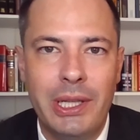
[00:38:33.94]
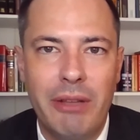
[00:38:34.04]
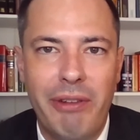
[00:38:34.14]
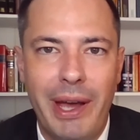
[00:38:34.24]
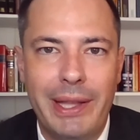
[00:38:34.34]

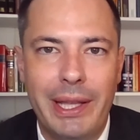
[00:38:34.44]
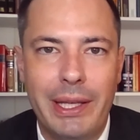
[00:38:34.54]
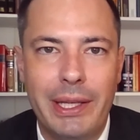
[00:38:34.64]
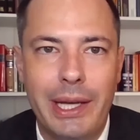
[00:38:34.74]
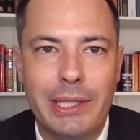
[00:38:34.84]
The fact
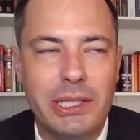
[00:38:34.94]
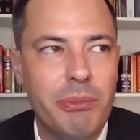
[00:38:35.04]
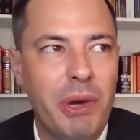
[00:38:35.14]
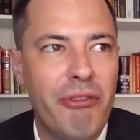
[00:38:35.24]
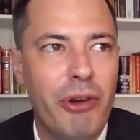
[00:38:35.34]
that, yes, he
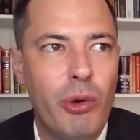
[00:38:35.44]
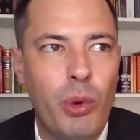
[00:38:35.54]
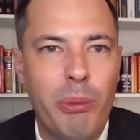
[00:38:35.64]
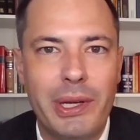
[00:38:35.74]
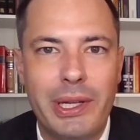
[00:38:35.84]
might very
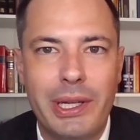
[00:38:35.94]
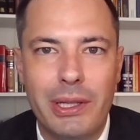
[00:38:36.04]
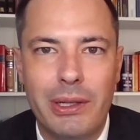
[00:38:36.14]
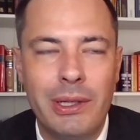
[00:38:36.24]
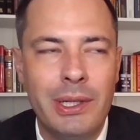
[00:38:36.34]
well be a
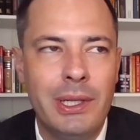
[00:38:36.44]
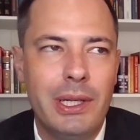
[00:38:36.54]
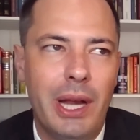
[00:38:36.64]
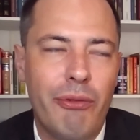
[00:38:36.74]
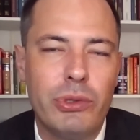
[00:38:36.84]
killer.
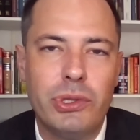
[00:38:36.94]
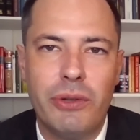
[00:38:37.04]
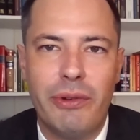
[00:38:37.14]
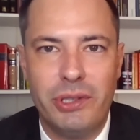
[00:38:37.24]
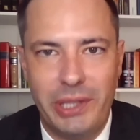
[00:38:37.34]
Everyone
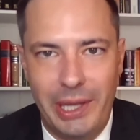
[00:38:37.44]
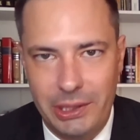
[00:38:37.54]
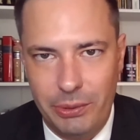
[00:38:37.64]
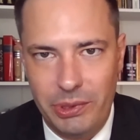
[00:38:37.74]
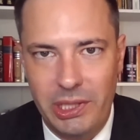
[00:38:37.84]
sort of
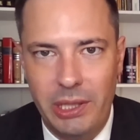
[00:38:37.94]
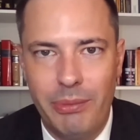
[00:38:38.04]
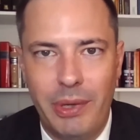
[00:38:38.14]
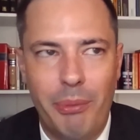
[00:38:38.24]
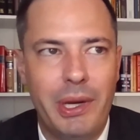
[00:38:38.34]
understands it was
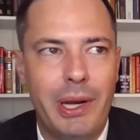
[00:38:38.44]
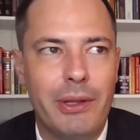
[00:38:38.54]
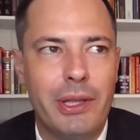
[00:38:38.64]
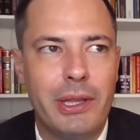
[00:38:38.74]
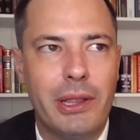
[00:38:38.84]
him. I mean, I
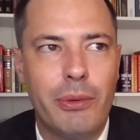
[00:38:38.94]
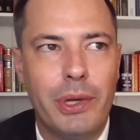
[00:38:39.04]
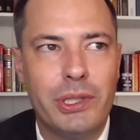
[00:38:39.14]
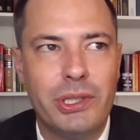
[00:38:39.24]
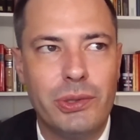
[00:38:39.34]
don't think that the
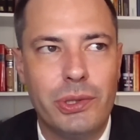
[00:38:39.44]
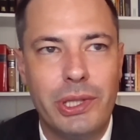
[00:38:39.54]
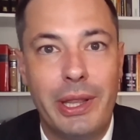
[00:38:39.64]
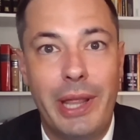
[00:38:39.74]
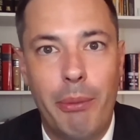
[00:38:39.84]
Russians really
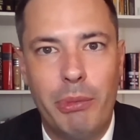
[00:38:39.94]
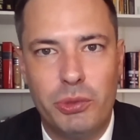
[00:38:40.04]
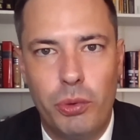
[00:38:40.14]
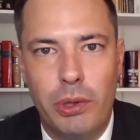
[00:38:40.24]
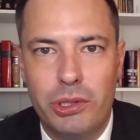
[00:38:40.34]
did that
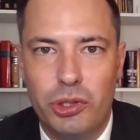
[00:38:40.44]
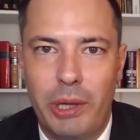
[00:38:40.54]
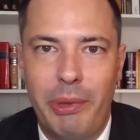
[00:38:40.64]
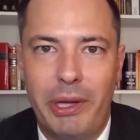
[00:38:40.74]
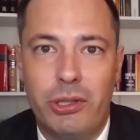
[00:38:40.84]
much work to
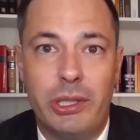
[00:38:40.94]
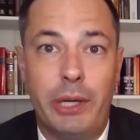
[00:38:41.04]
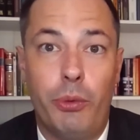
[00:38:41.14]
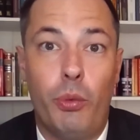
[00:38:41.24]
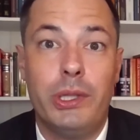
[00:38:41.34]
try to make it look
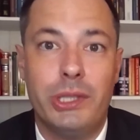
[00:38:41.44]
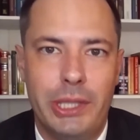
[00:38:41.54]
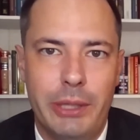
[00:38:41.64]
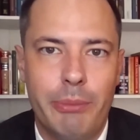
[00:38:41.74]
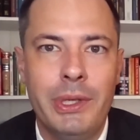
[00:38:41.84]
like it wasn't
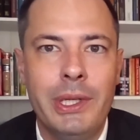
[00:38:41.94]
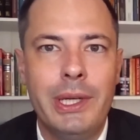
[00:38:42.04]
him.